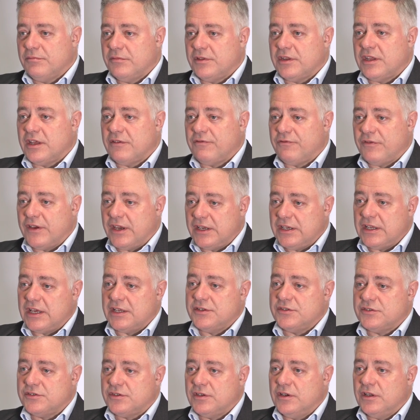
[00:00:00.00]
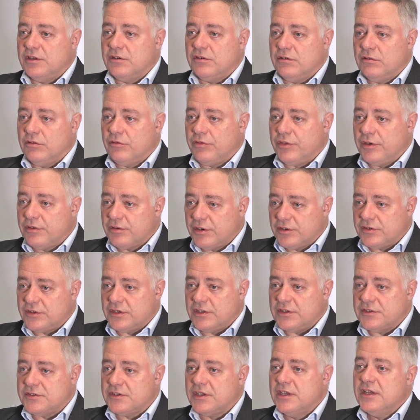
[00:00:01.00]
their finance to local
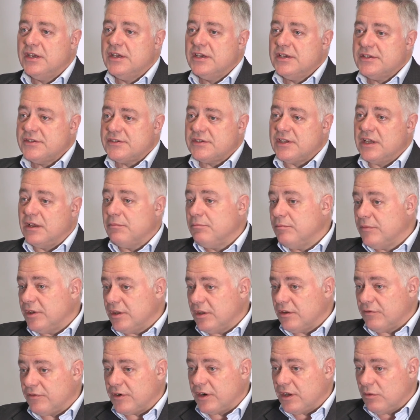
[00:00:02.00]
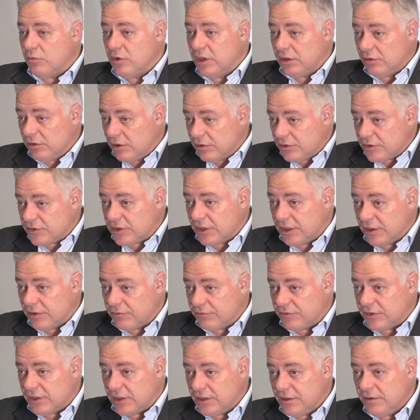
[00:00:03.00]
authorities. Some are very well looked
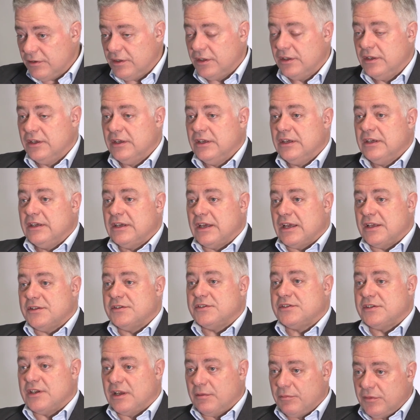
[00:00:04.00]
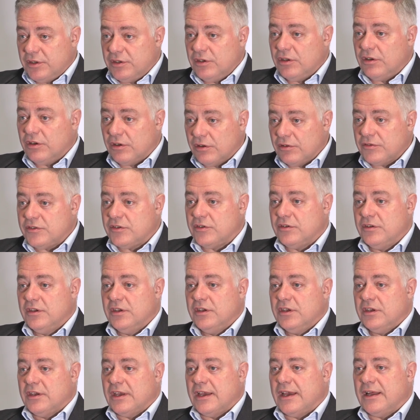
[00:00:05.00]
after and some are not.
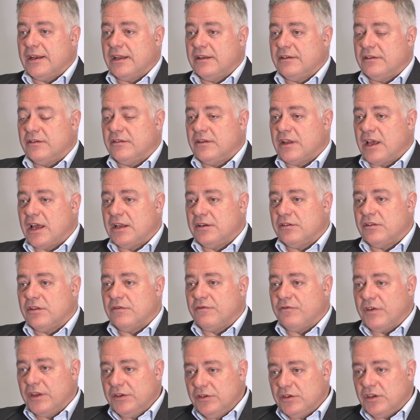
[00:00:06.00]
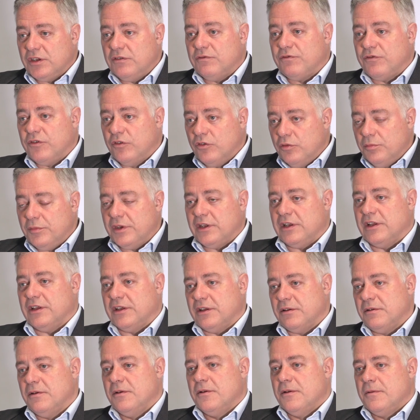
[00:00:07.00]
And the funding
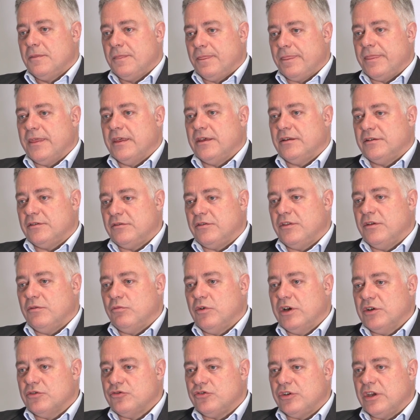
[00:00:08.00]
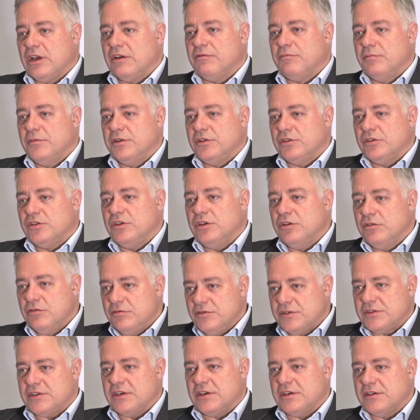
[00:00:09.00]
formula that the Welsh government
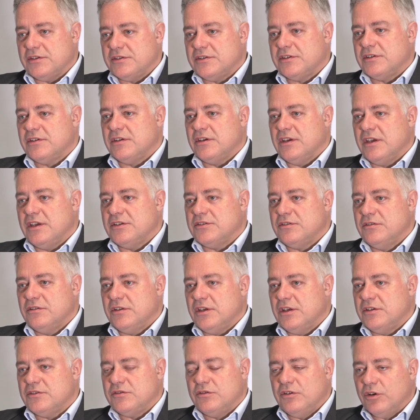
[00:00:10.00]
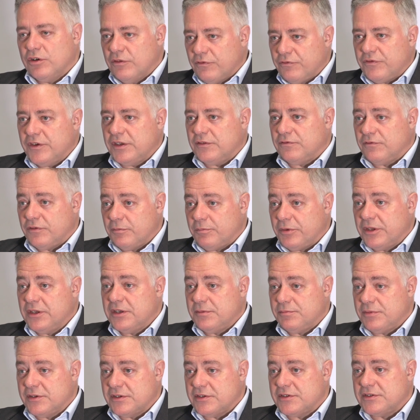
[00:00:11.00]
uses is not fit for
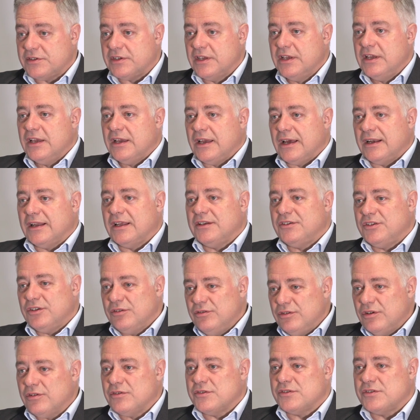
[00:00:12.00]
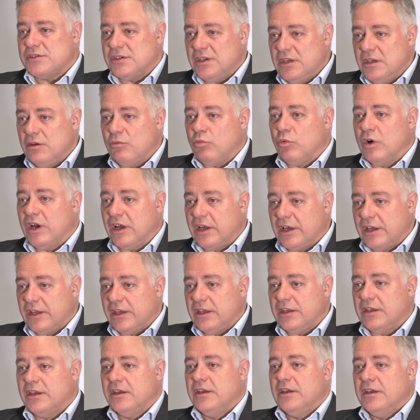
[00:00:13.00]
purpose. And I do not see
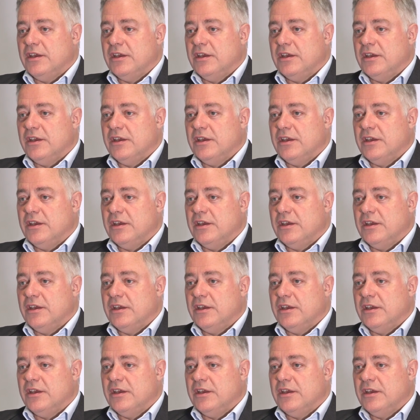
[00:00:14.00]
why